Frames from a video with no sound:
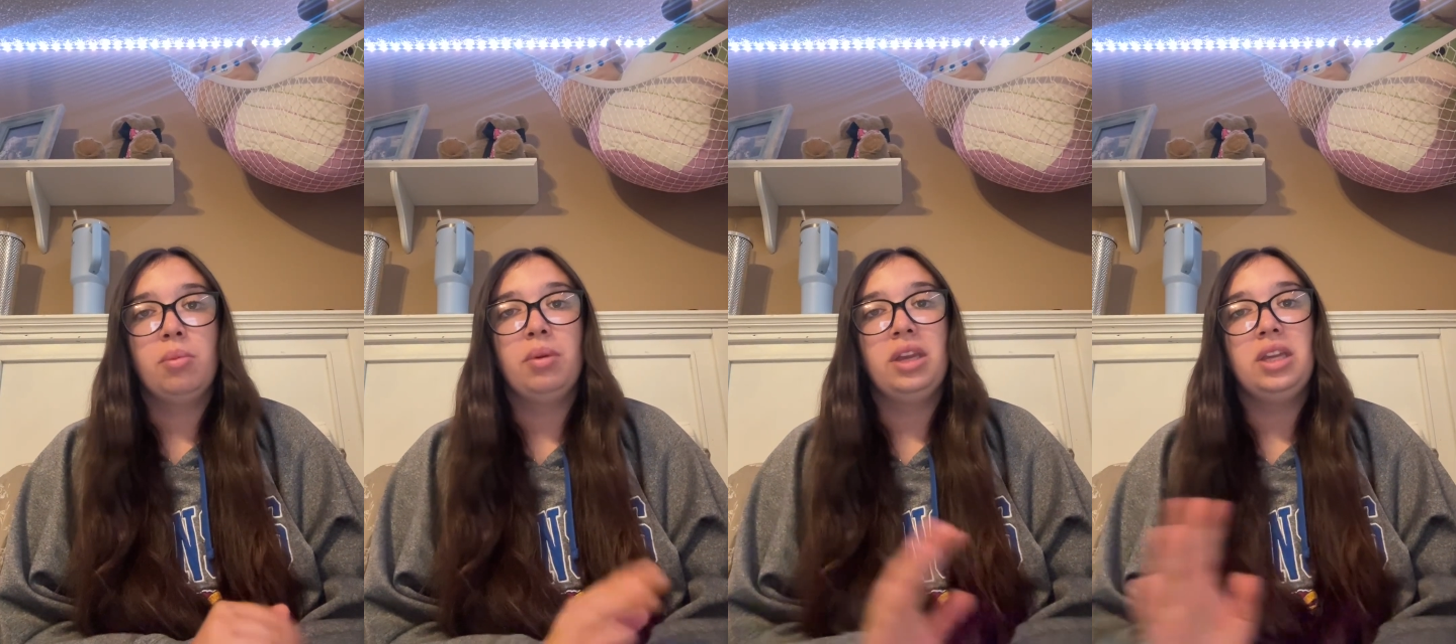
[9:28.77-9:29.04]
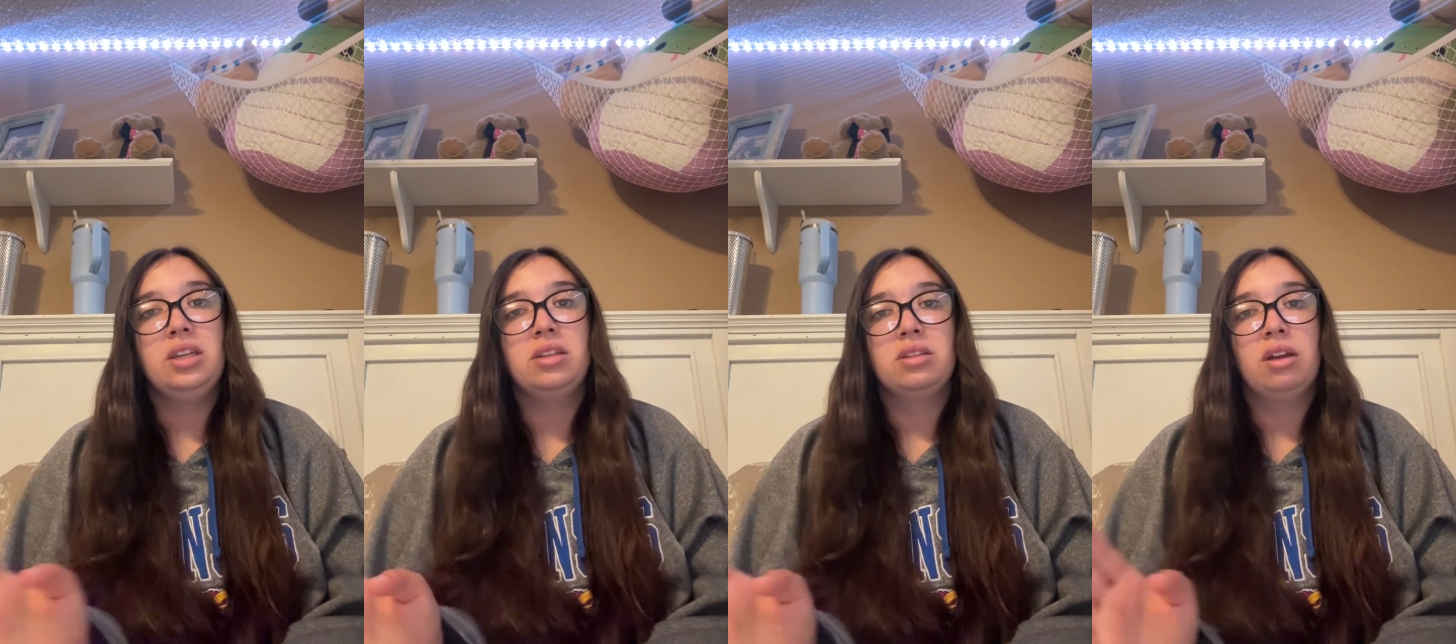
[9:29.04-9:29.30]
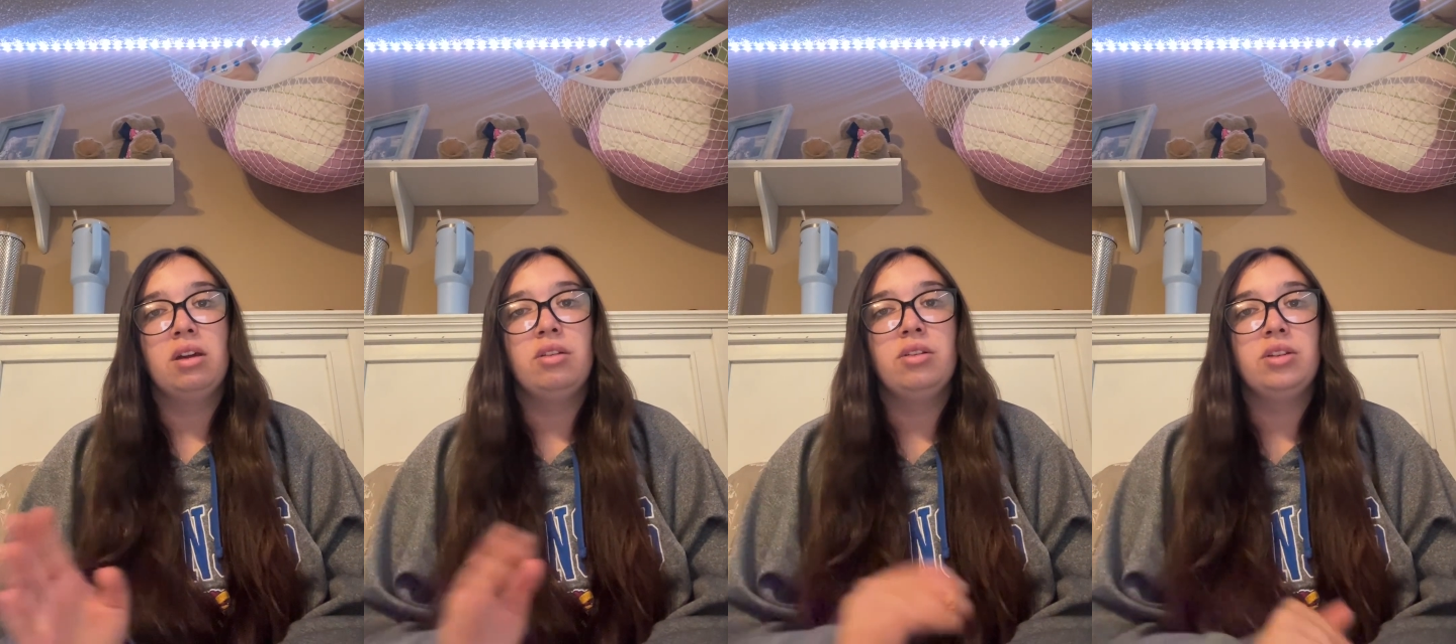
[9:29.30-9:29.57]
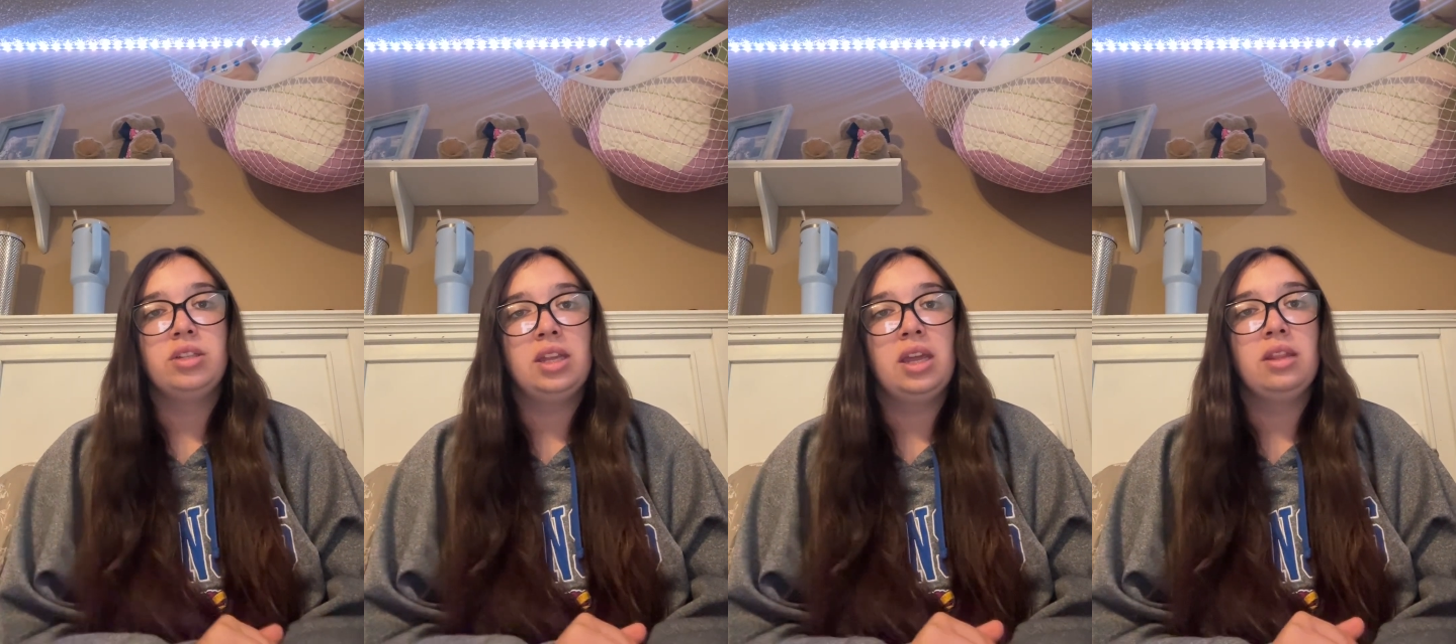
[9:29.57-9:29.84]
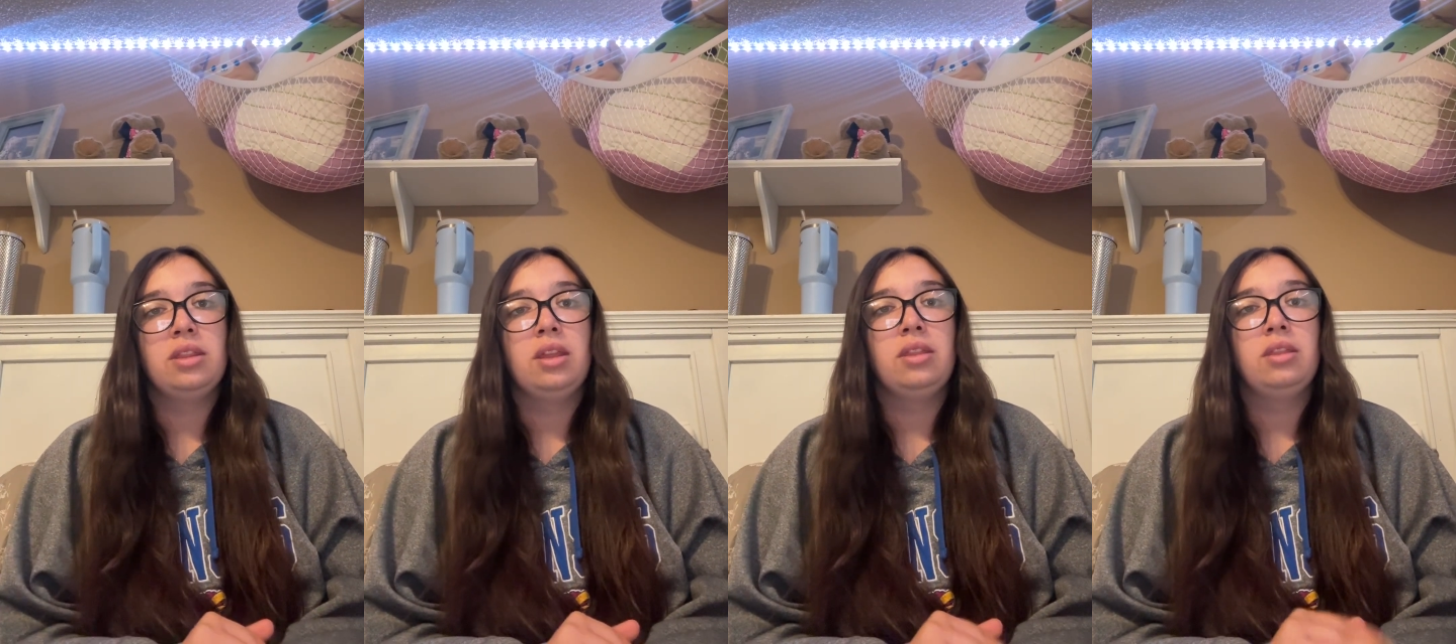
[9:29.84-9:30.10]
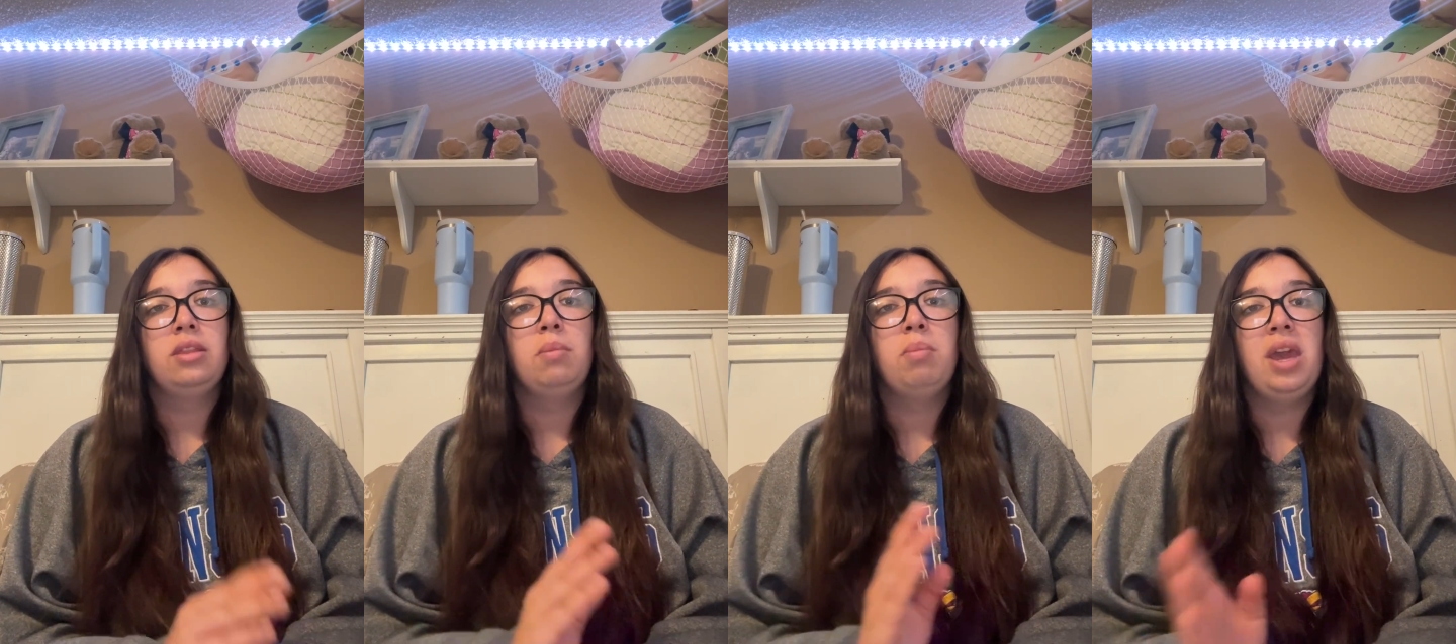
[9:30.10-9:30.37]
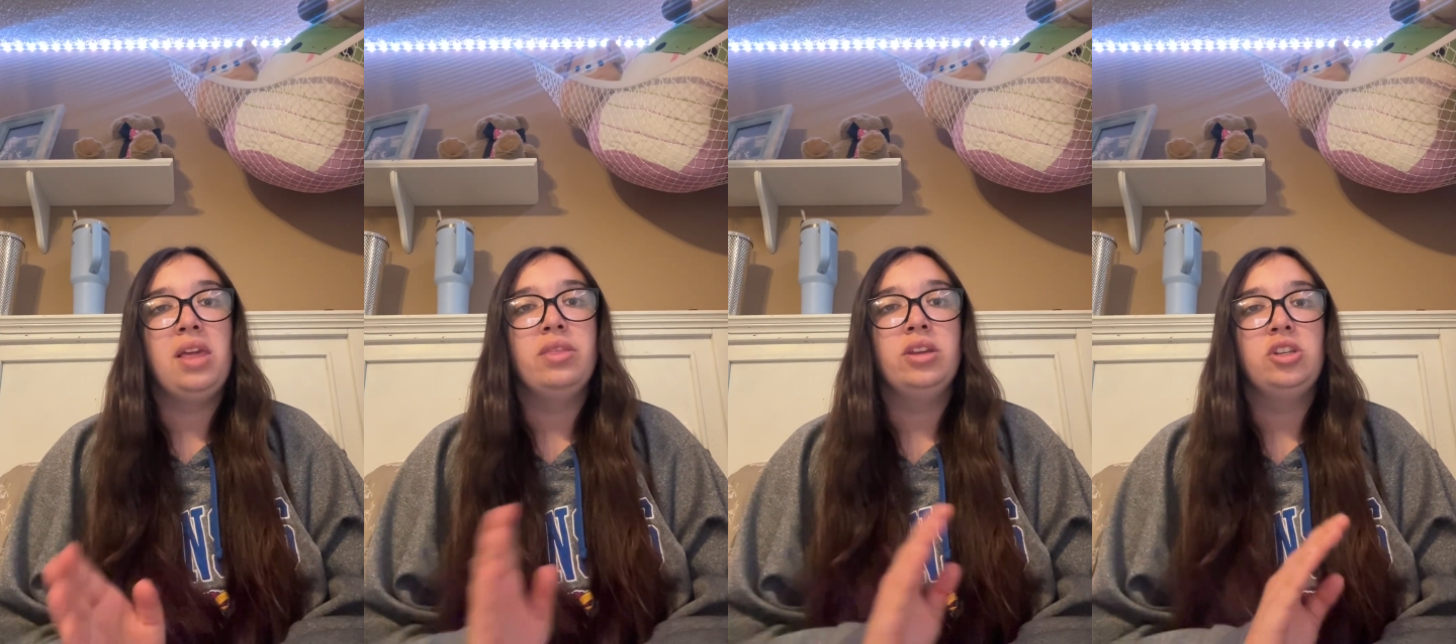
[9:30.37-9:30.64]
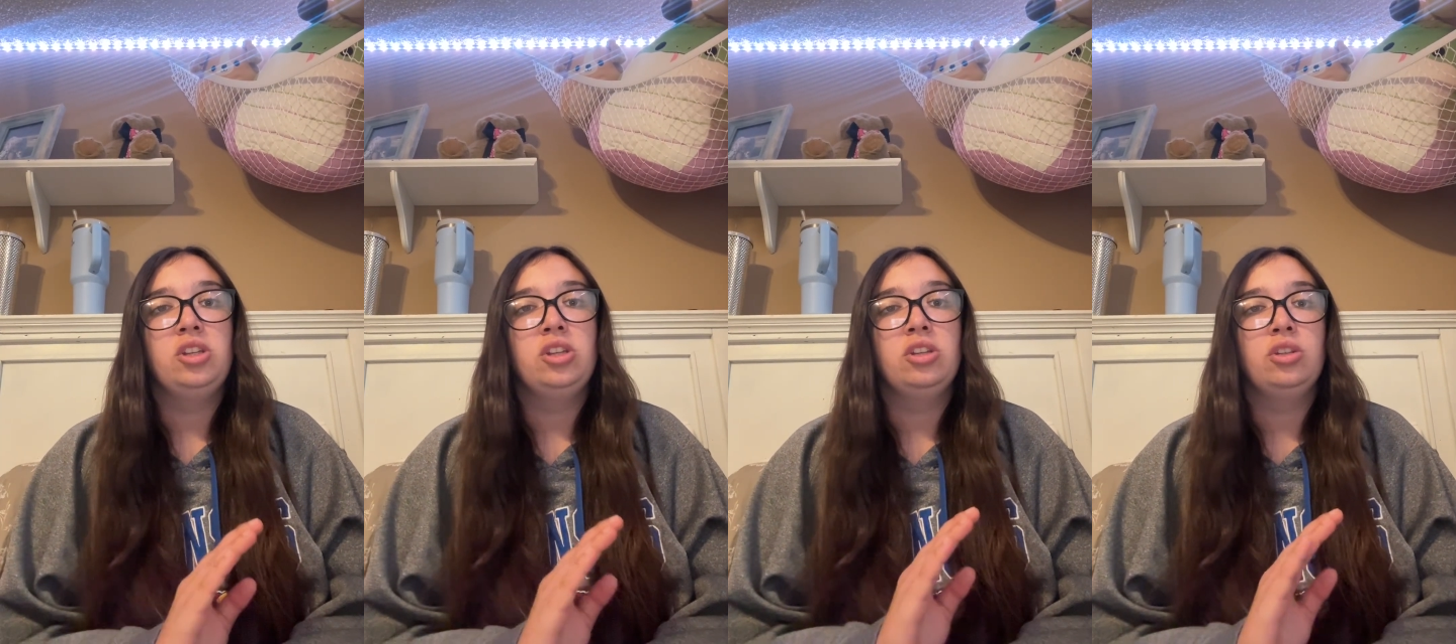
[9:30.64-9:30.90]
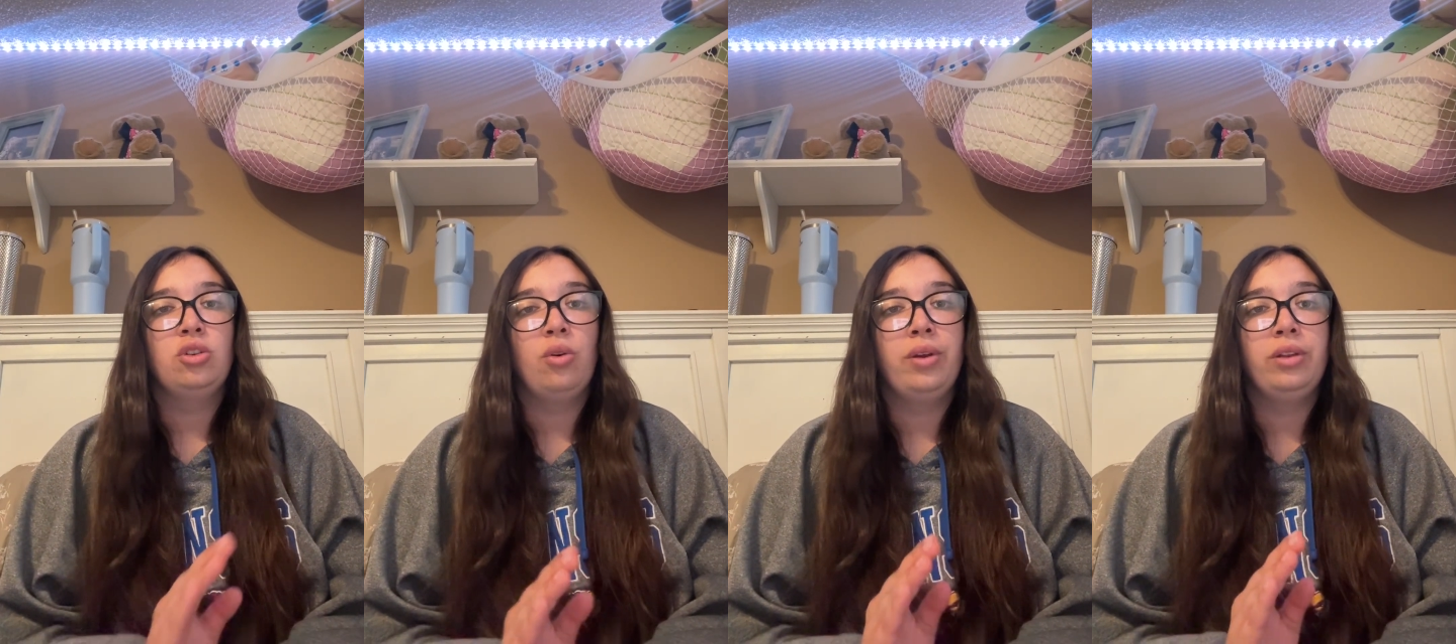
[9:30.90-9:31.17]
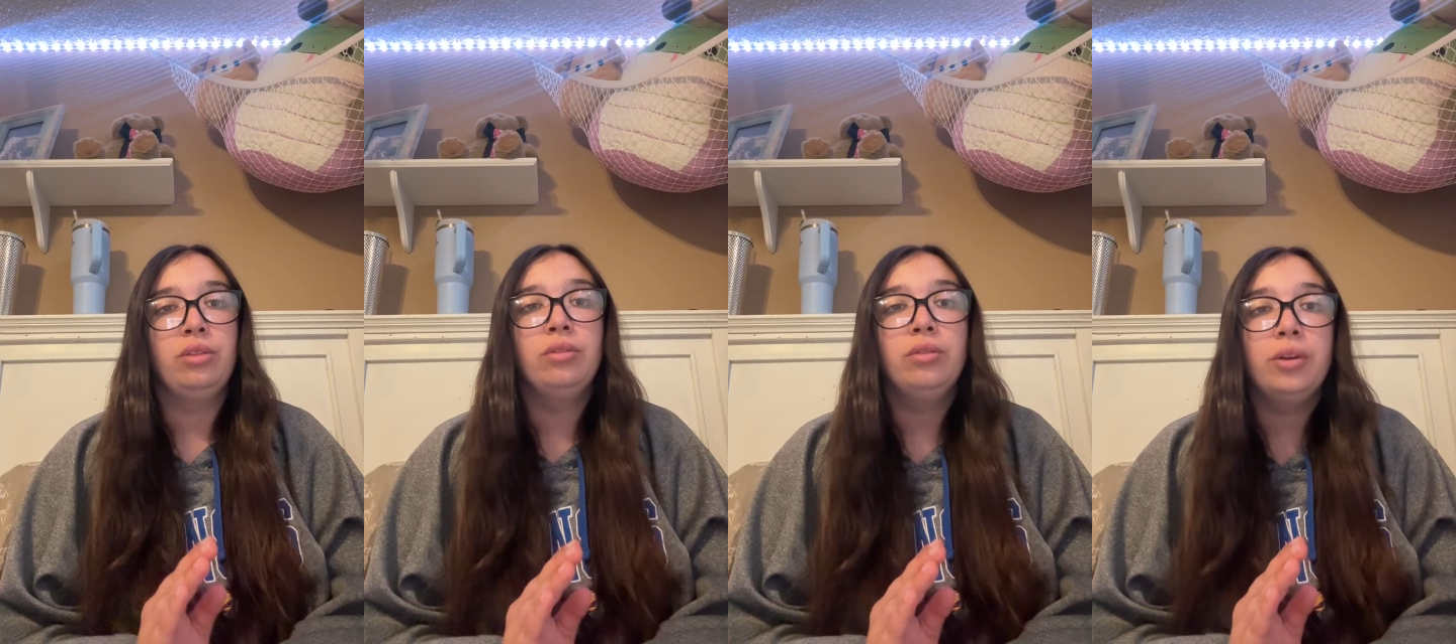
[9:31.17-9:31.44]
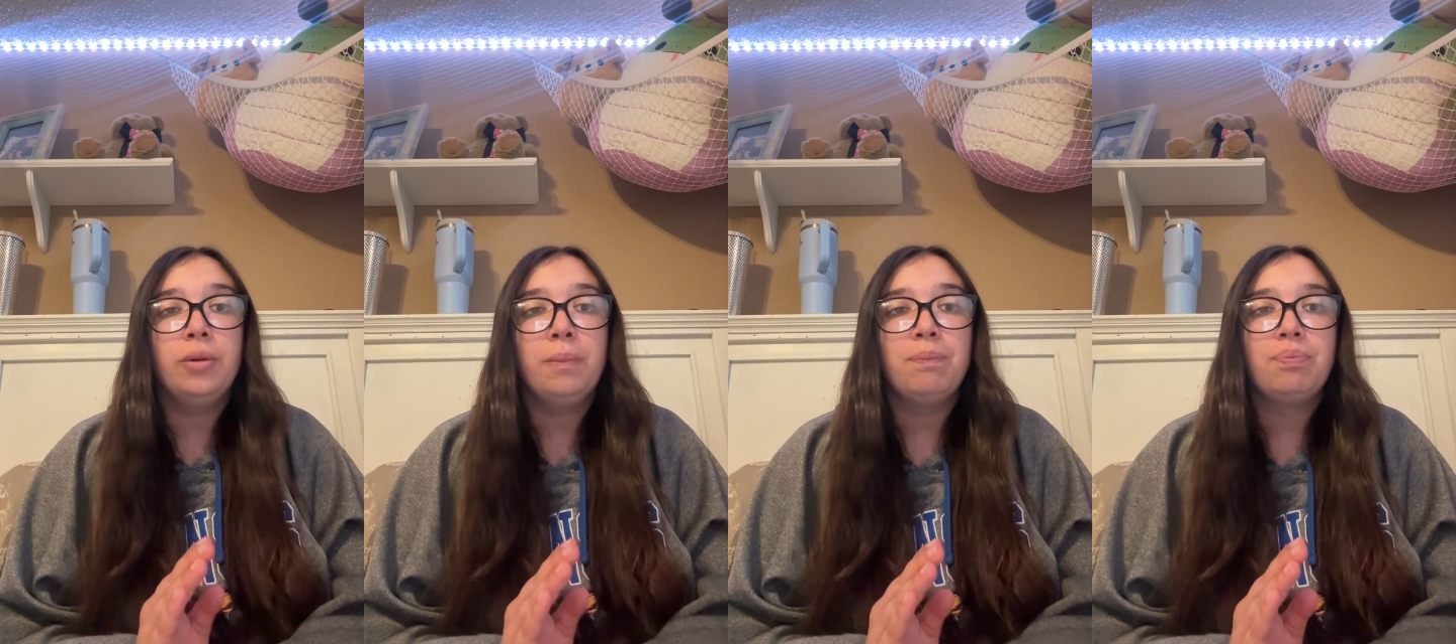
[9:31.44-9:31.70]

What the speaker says: but he does not understand that the pain that she is going through